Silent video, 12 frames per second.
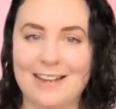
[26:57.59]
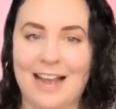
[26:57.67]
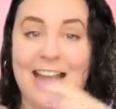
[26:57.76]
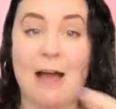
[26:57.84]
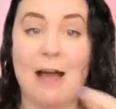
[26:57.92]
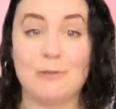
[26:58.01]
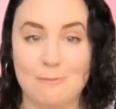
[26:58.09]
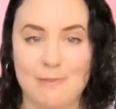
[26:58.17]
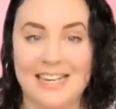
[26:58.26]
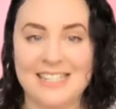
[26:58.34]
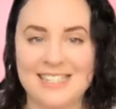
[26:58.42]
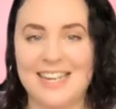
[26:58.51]

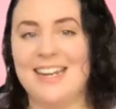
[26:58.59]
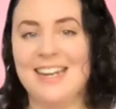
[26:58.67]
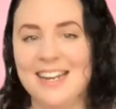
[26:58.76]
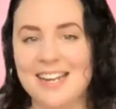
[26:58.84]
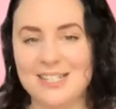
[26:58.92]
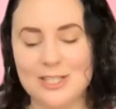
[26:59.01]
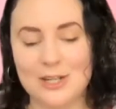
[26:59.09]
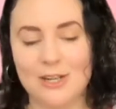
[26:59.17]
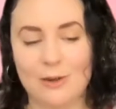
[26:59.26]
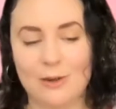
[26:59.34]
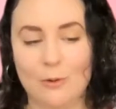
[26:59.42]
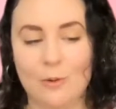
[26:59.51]
accountability
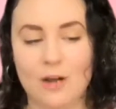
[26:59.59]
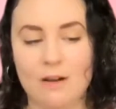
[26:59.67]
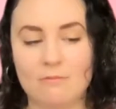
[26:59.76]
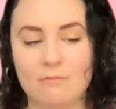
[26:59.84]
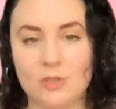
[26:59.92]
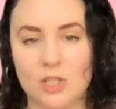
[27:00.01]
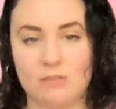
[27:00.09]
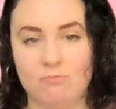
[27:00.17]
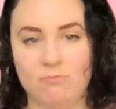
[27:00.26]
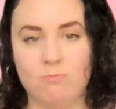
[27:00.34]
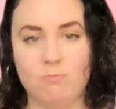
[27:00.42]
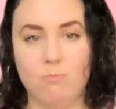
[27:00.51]
to just
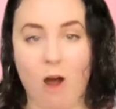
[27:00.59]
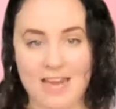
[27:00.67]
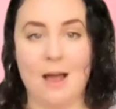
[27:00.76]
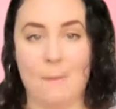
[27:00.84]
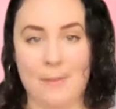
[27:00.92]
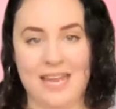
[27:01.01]
write a